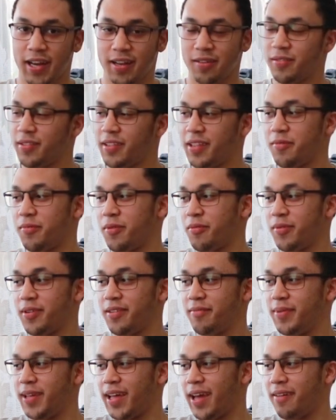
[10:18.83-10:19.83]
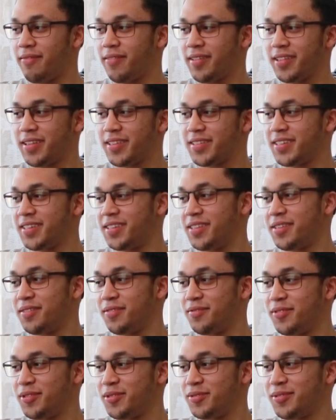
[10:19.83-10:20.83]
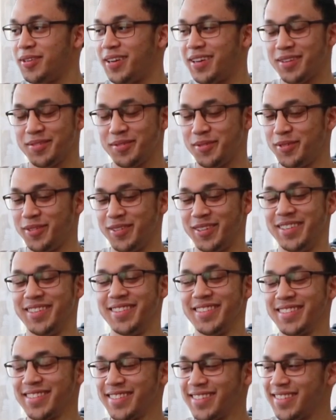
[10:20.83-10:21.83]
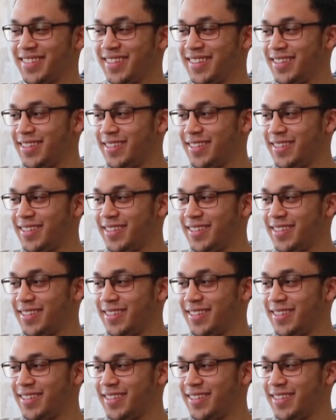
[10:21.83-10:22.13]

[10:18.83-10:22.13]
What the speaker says: I don't think we would be having this interview at all.